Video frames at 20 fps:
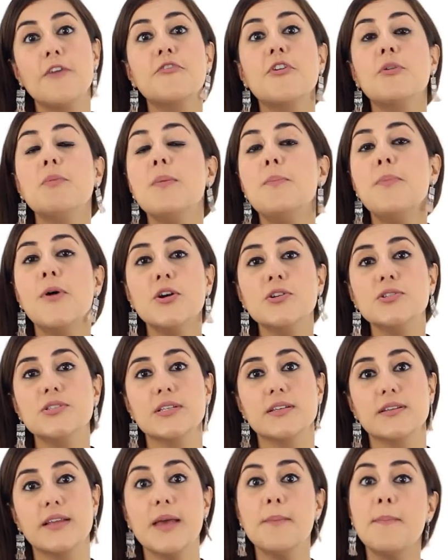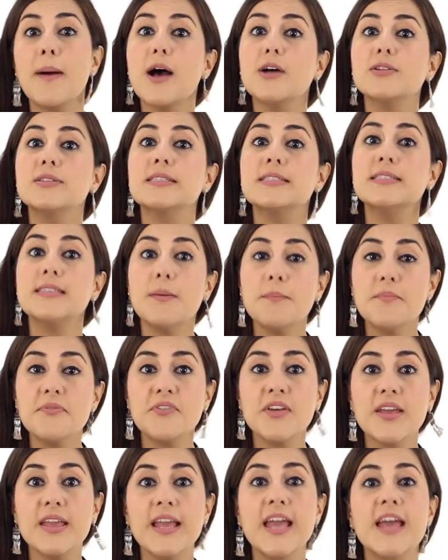from a person about
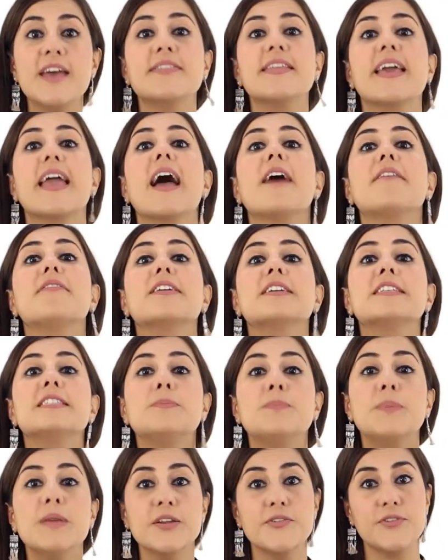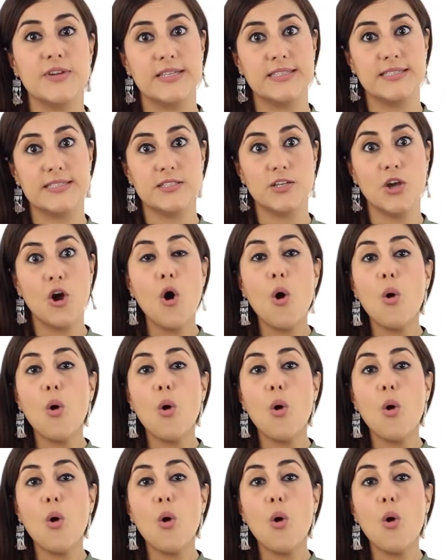something they have experienced